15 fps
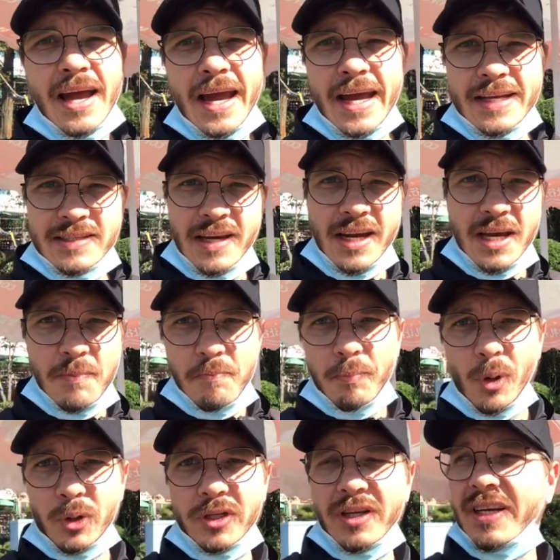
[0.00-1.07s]
It's an
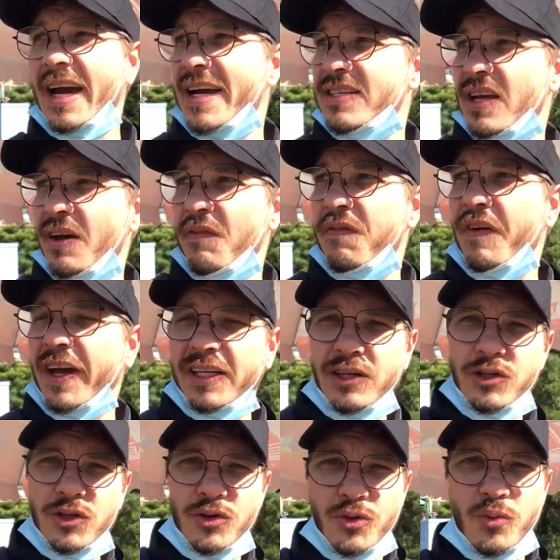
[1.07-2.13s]
imported case that infected
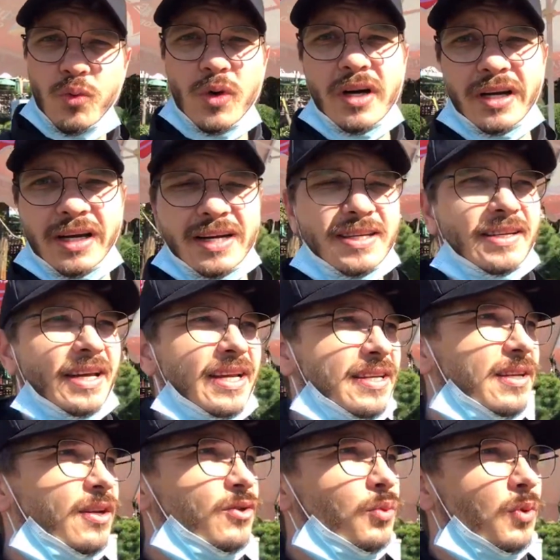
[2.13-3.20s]
two workers,
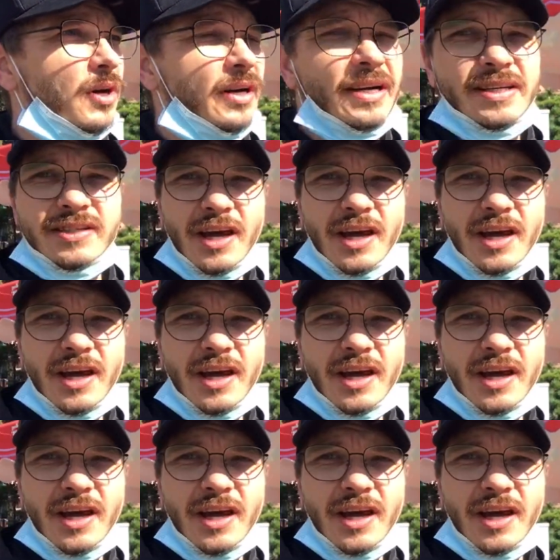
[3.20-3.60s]
innocent workers.